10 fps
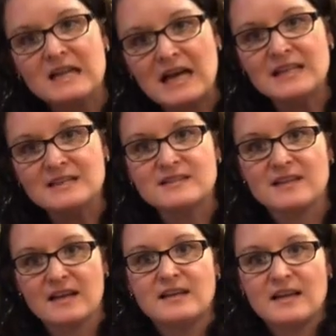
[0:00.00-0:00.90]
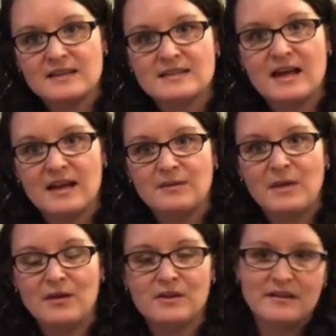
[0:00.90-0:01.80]
I'd second guess that
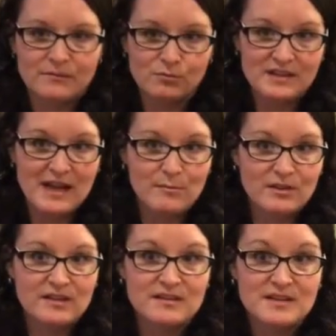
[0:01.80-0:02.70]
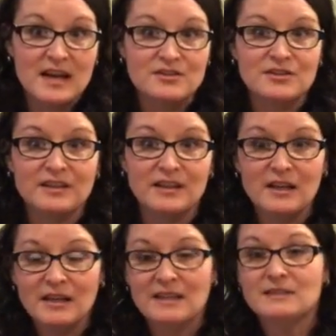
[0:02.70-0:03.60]
about what that breeder is actually
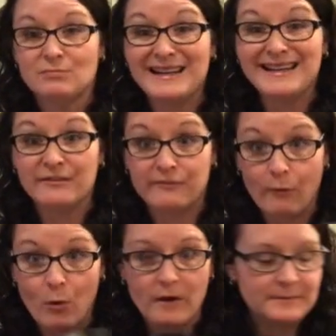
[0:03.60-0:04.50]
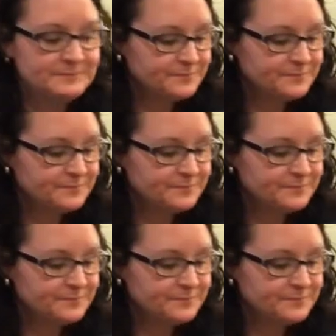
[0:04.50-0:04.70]
breeding for.